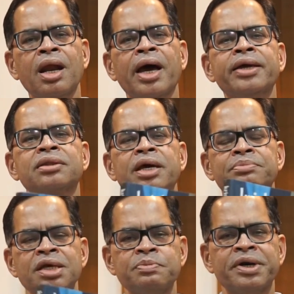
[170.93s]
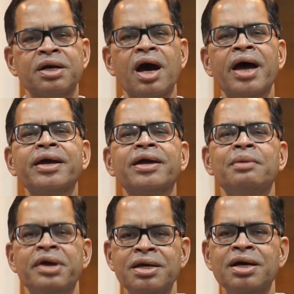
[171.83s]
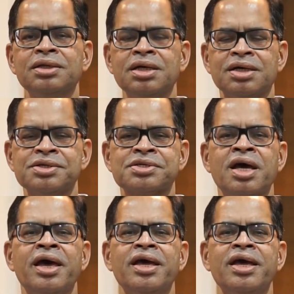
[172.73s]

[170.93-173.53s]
like Devdutt Patnaik and many others,